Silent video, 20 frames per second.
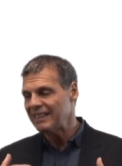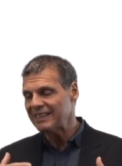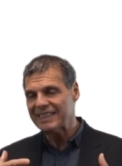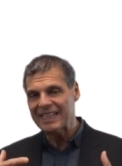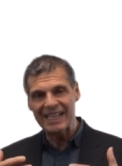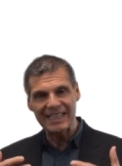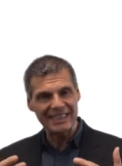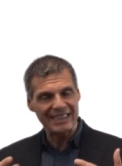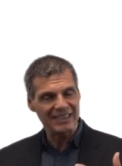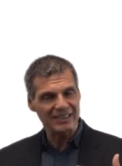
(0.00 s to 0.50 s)

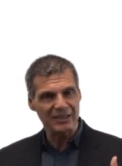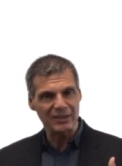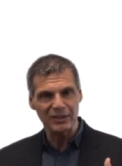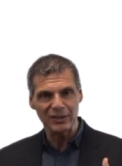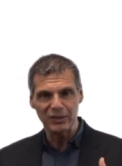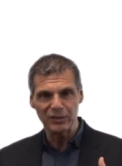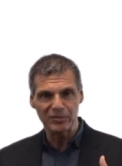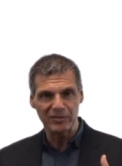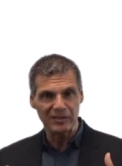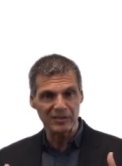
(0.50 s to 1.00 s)
can't get the
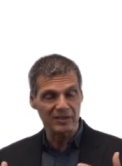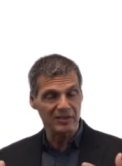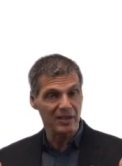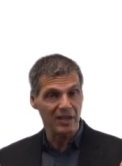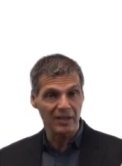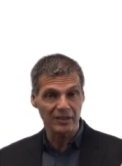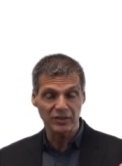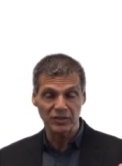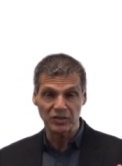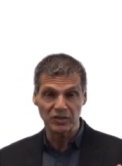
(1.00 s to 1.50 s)
nutrients and
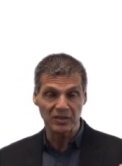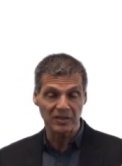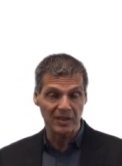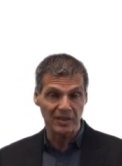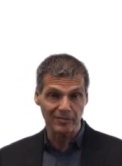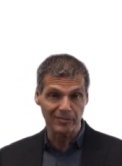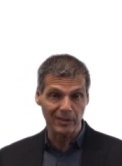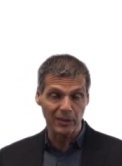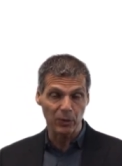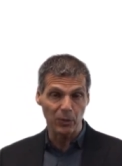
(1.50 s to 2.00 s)
oxygen that
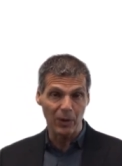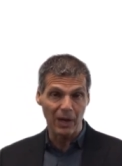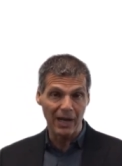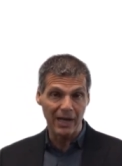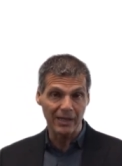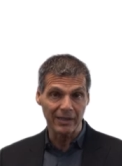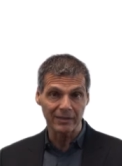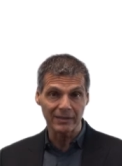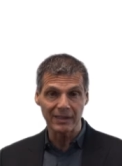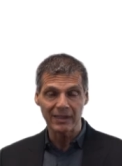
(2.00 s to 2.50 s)
are
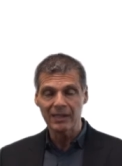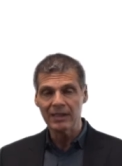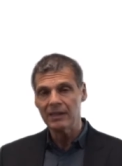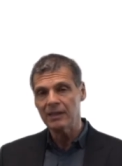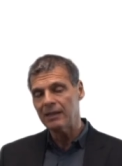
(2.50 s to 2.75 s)
required,